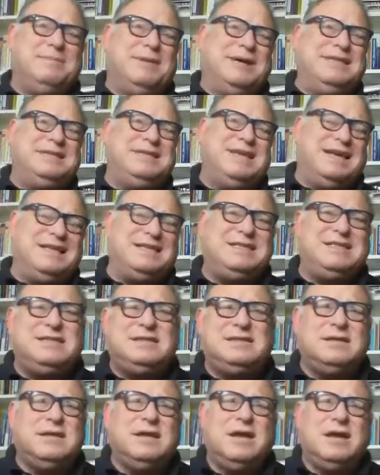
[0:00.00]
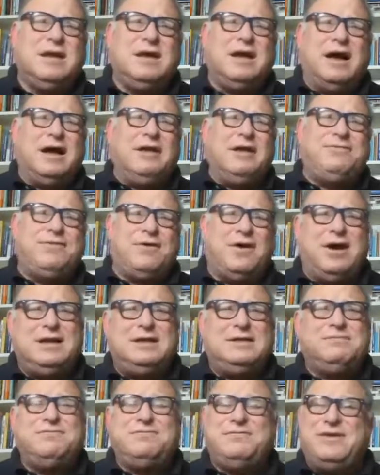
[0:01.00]
my tests, I
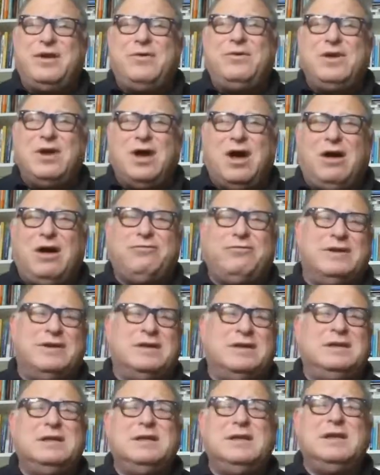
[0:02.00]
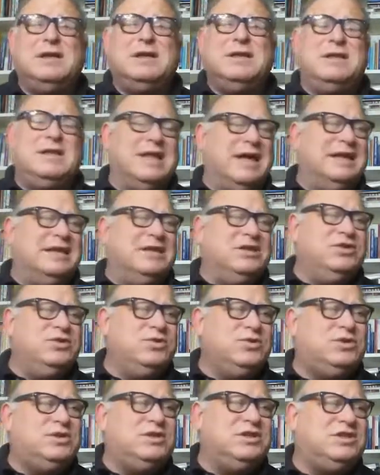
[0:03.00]
find very often that
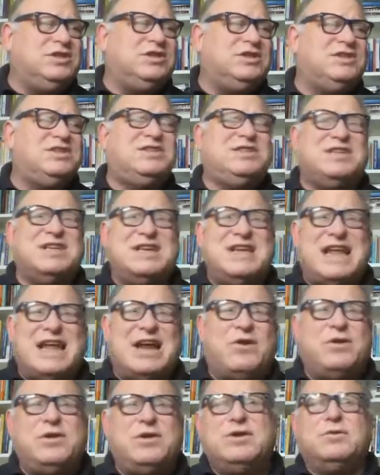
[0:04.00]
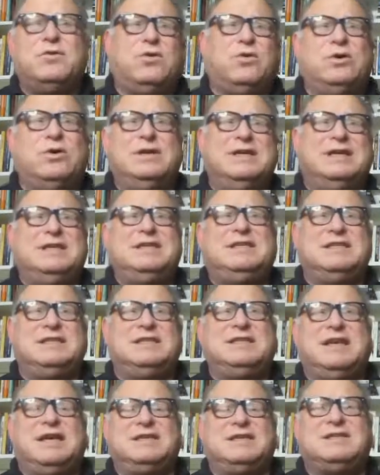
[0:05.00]
usage scenario
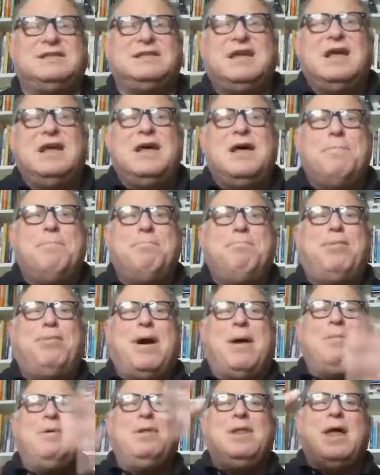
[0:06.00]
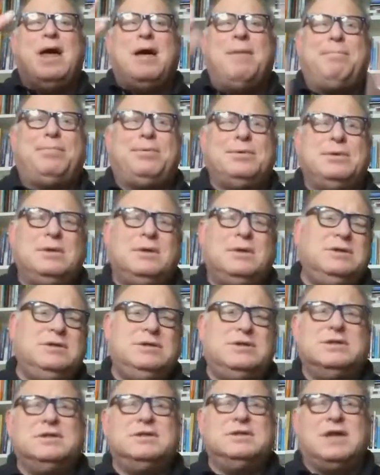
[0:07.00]
oriented tests bubble up
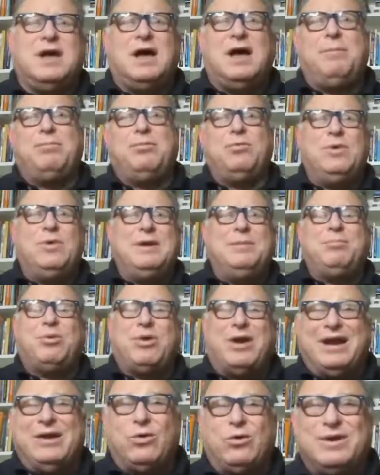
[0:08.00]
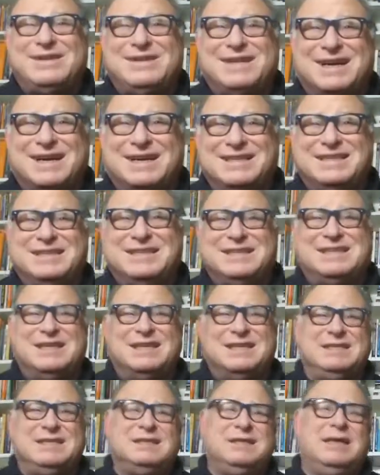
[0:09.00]
to the top when prioritizing
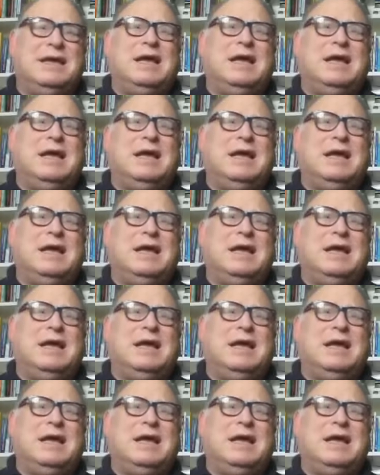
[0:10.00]
things.